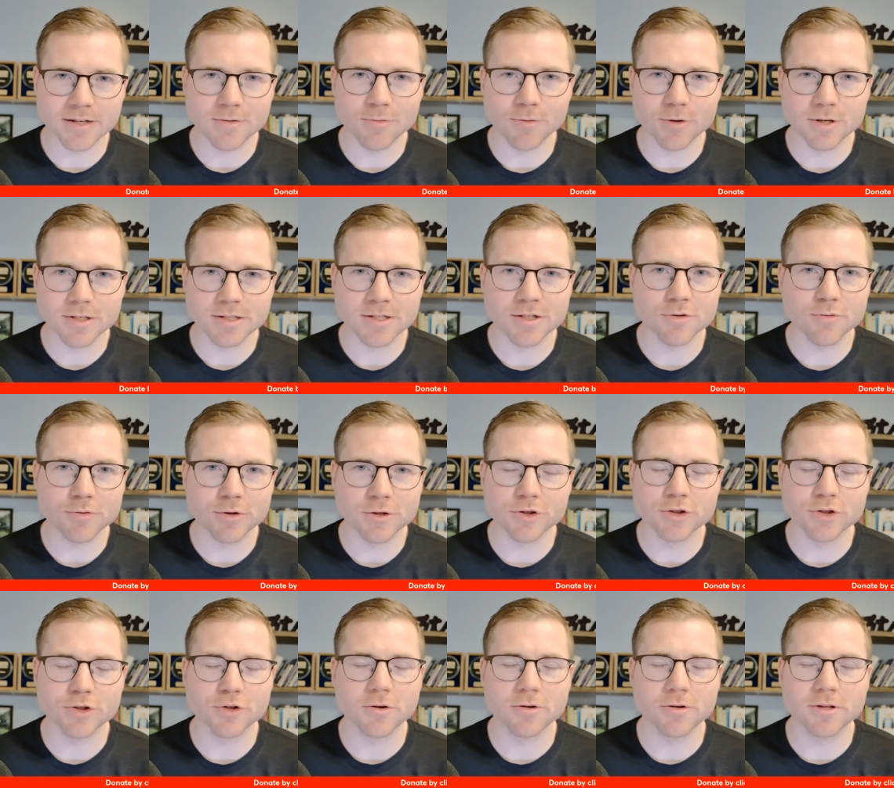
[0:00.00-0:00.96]
he wants to
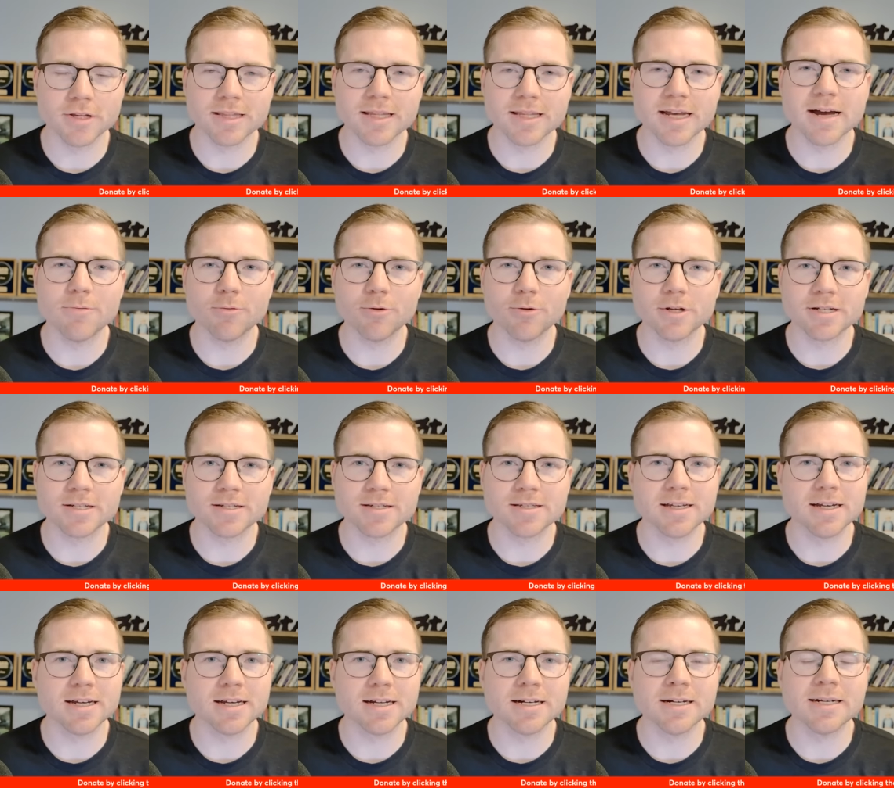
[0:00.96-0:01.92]
ensure that that will
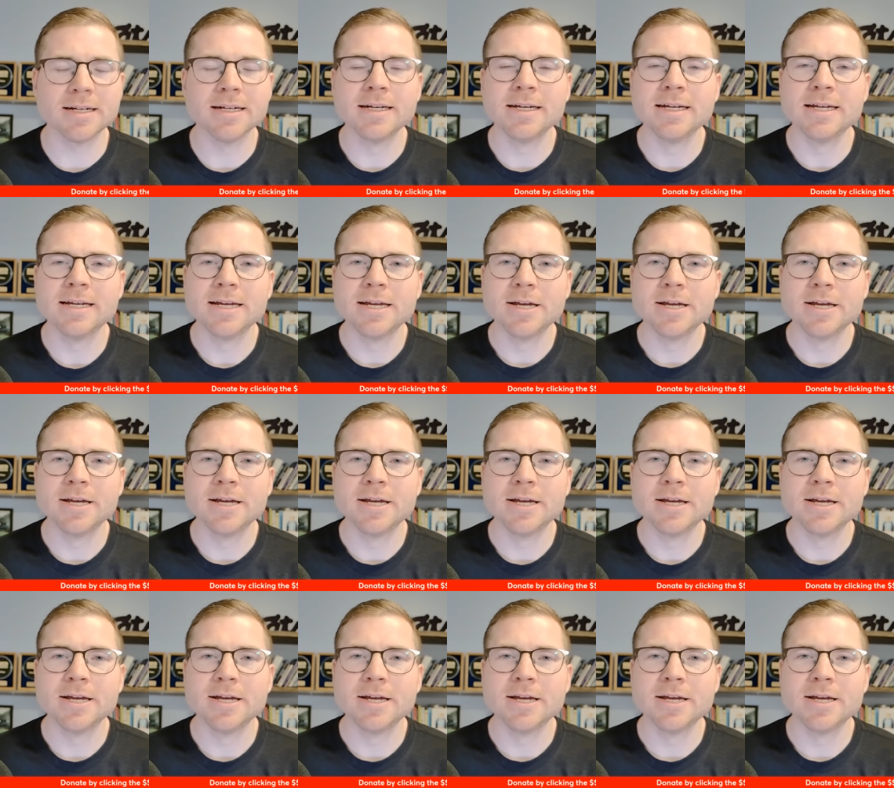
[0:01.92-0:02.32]
extend